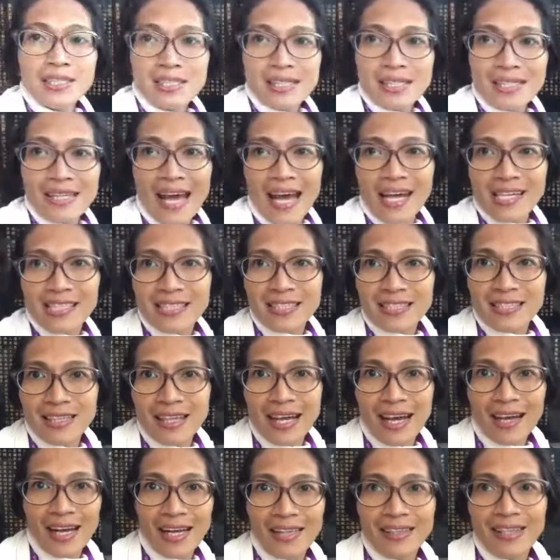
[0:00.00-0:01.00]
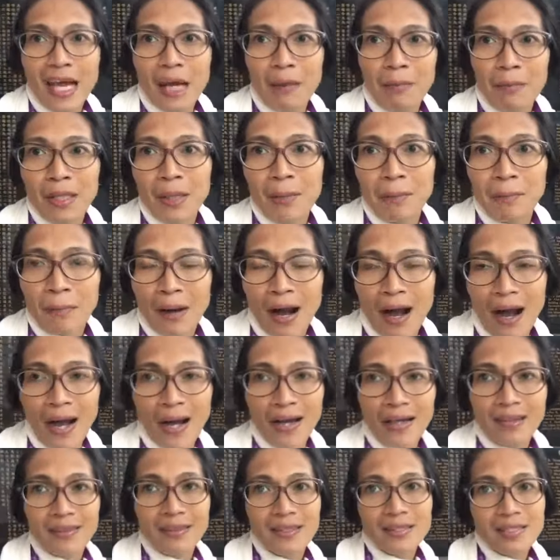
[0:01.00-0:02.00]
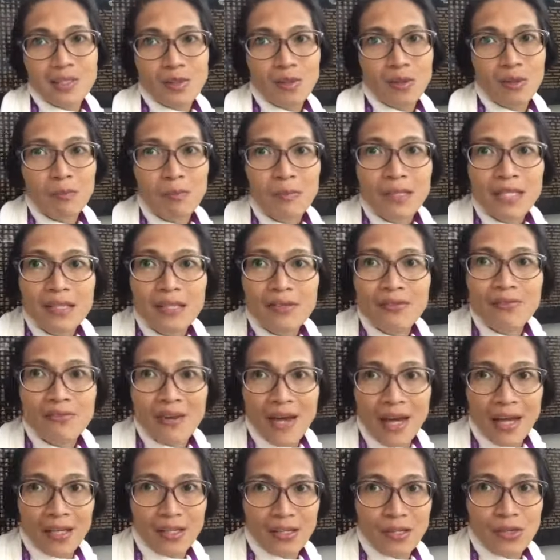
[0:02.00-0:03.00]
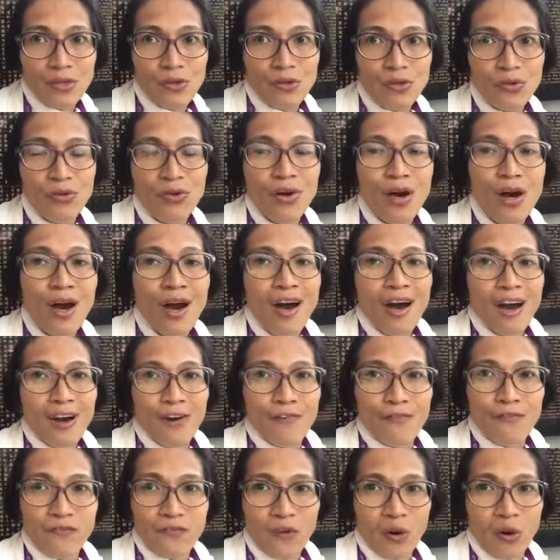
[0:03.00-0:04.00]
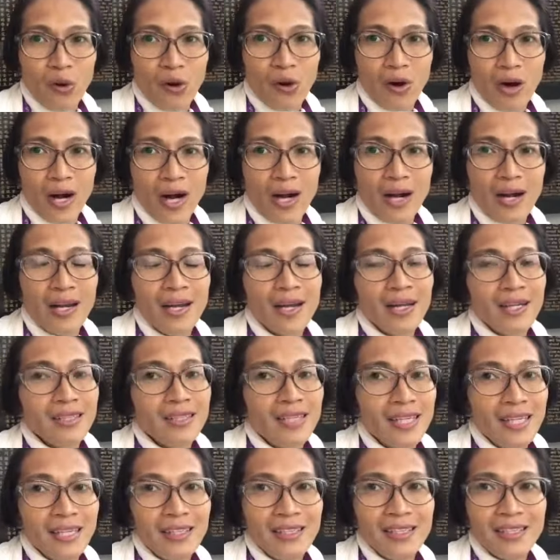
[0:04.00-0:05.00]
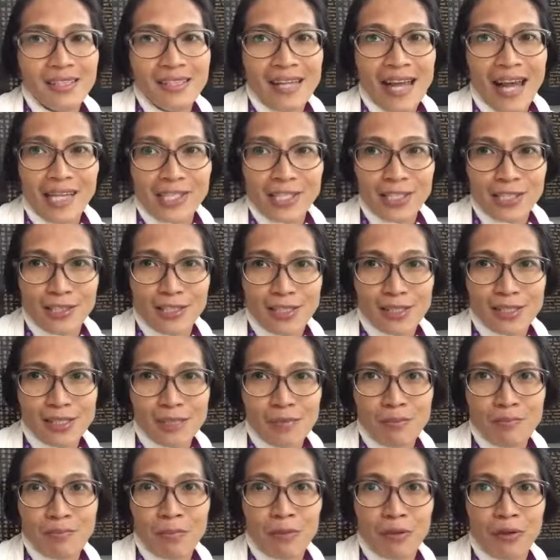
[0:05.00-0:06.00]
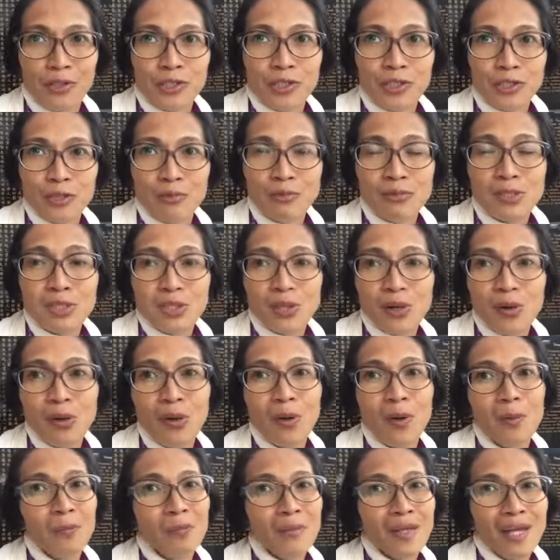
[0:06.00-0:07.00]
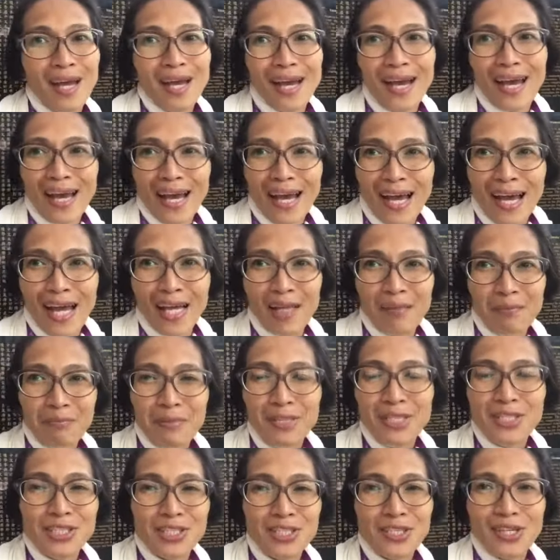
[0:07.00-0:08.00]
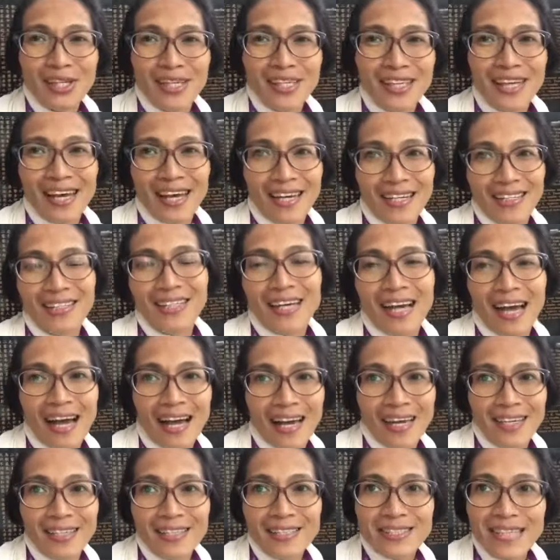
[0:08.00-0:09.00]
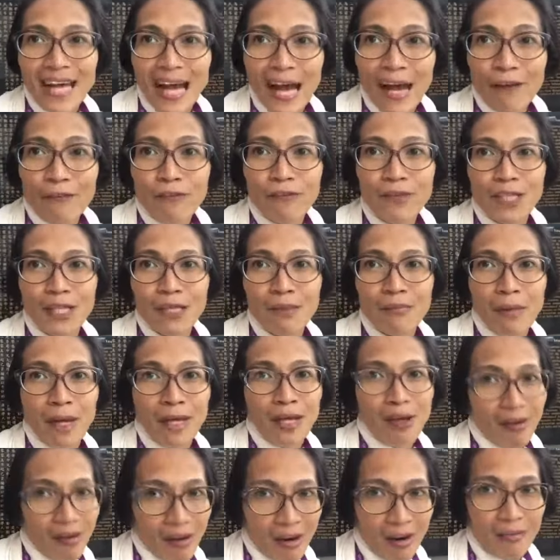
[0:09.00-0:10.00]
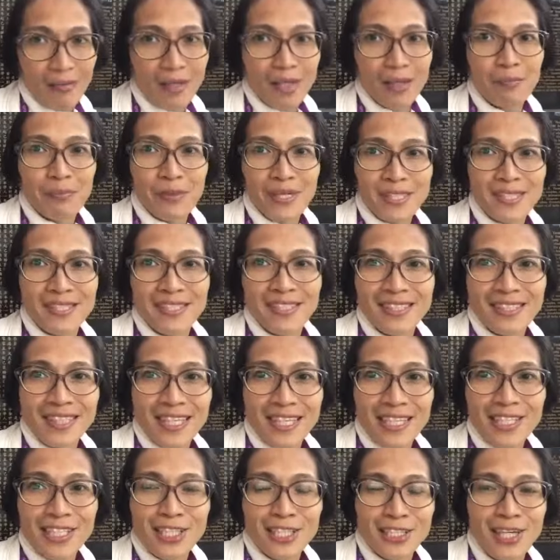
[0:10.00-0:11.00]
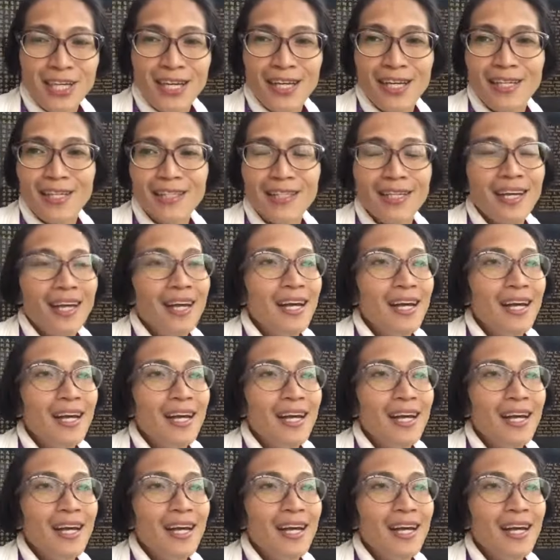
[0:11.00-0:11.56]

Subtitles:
International Academic Park. This will be the venue for the International Symposium. So, I'll meet you again, guys, after my oral presentation.